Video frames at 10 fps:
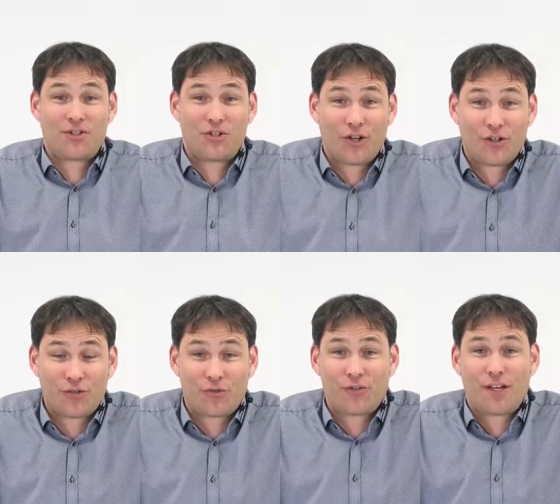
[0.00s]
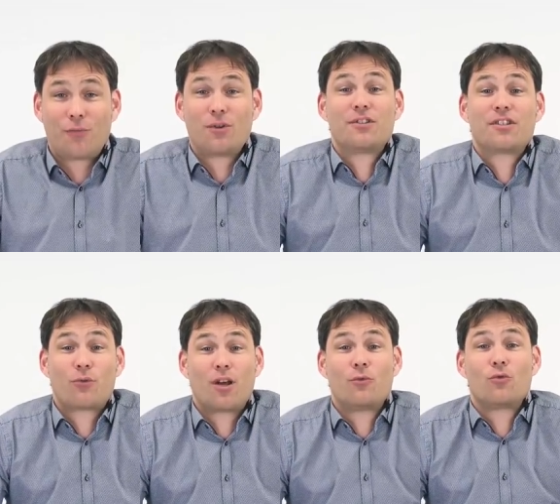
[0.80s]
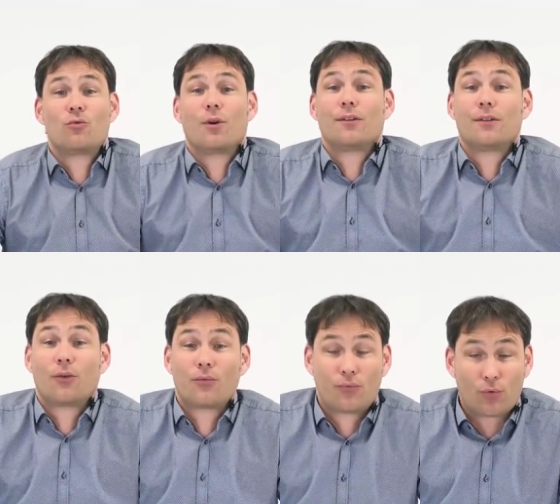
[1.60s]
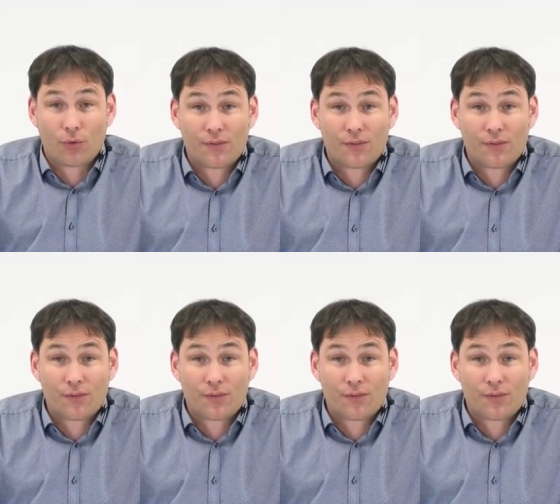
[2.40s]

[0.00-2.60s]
is John and today I will describe you one of our